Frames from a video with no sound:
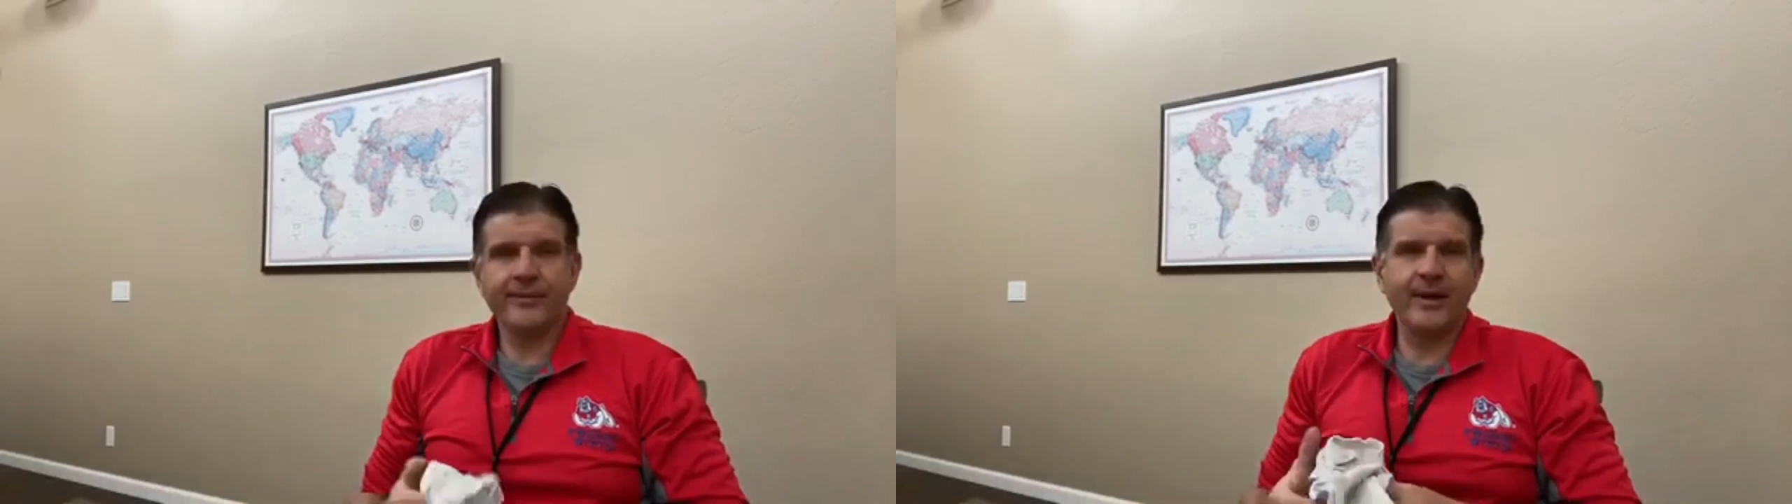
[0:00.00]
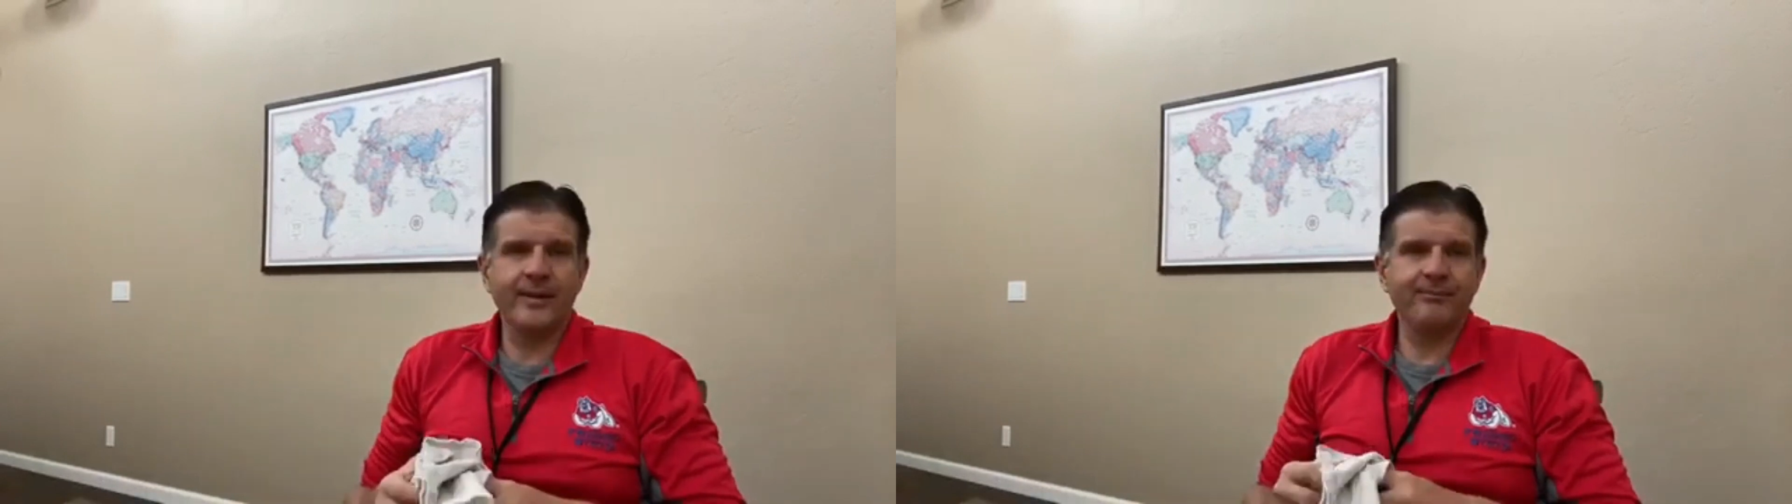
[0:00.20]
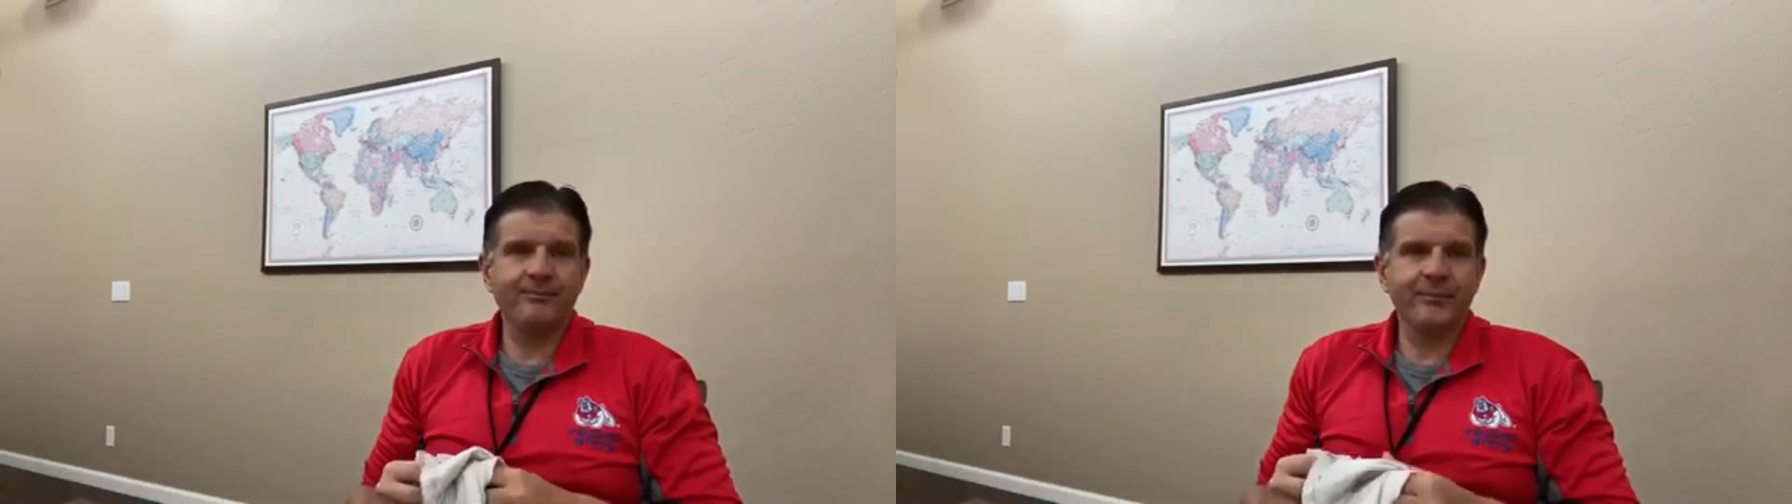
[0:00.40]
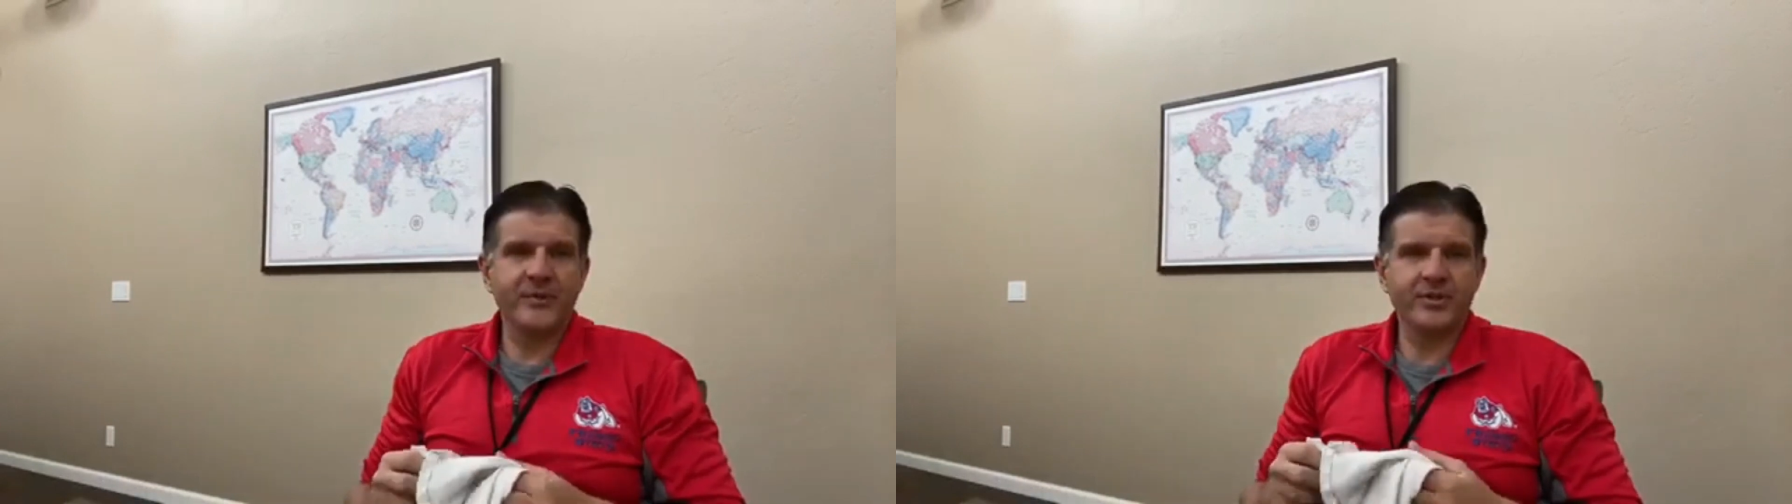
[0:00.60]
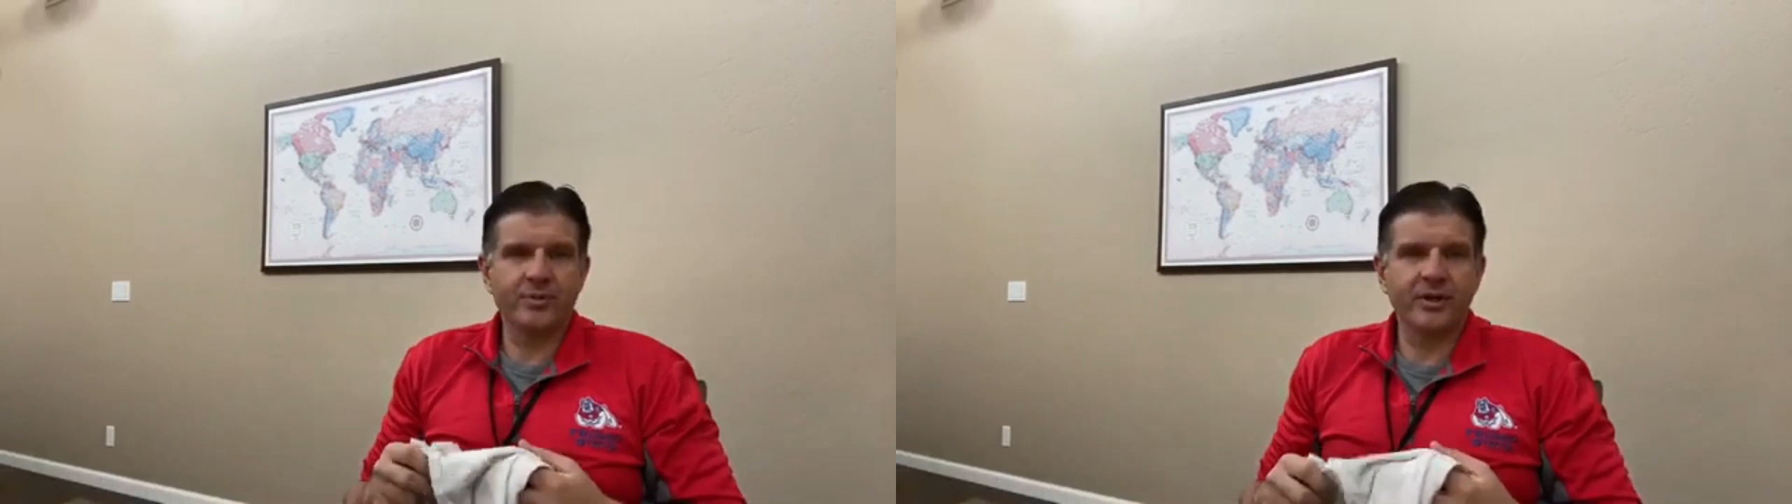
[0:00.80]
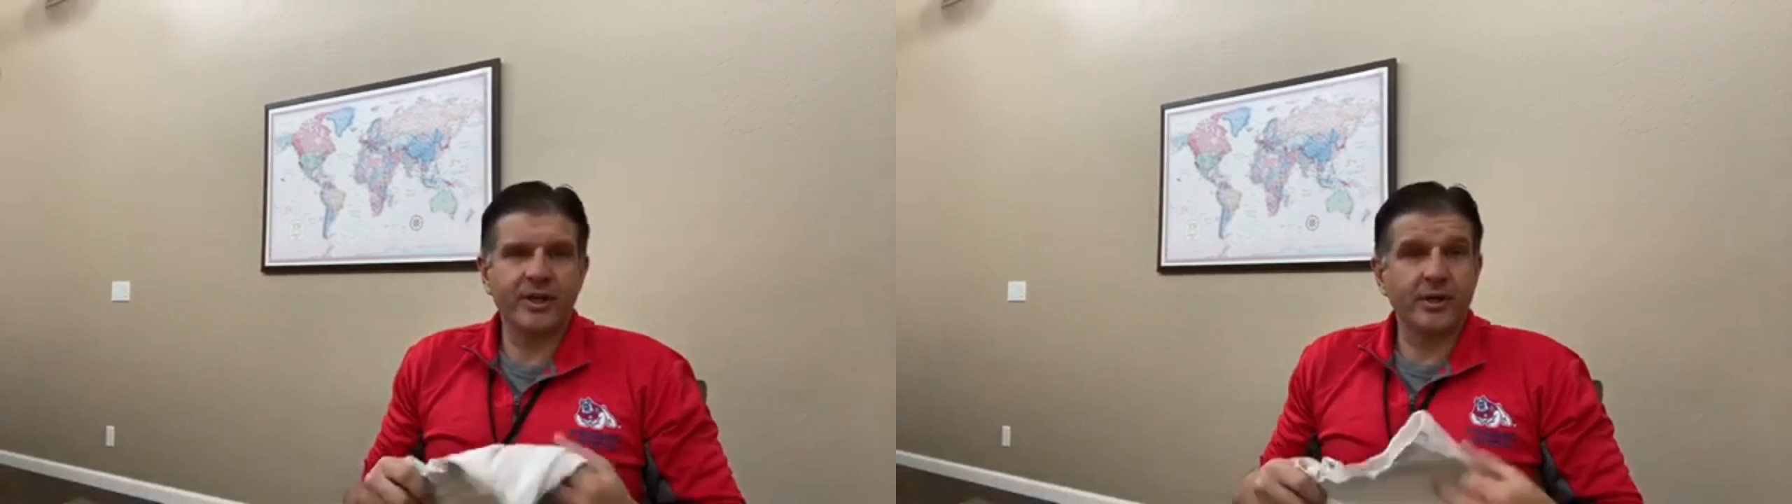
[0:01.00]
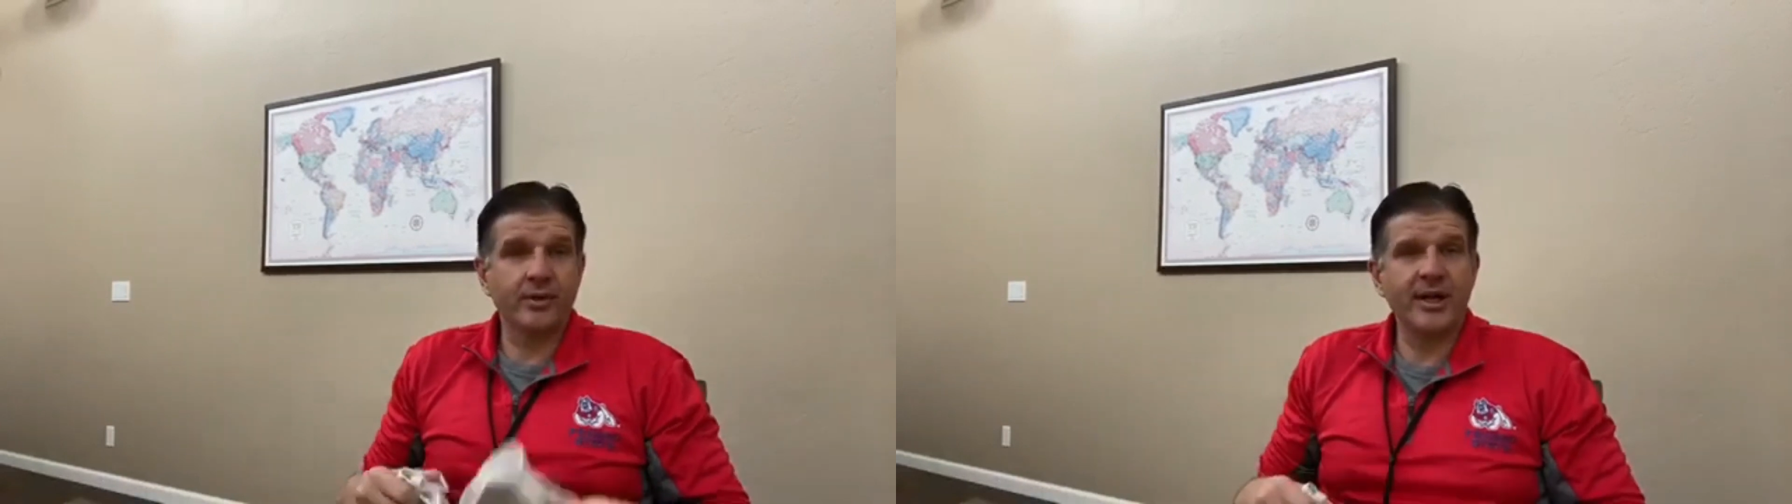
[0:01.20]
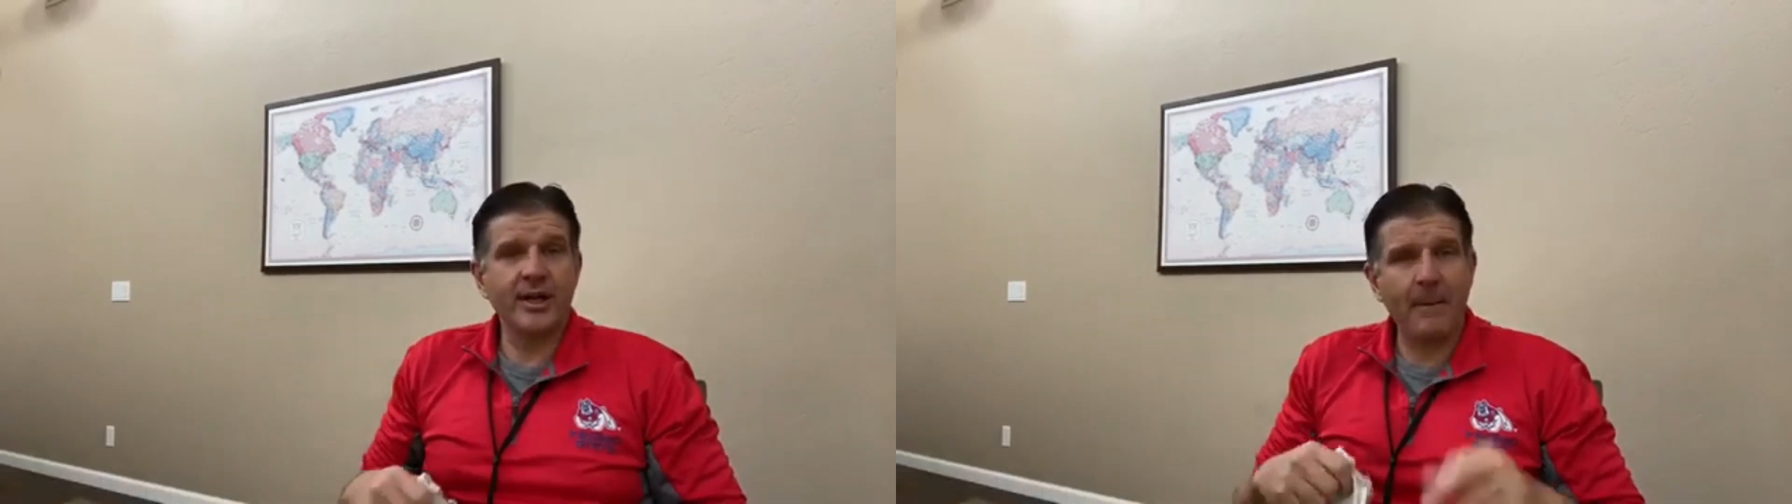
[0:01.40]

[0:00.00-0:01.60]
right, is we're going to create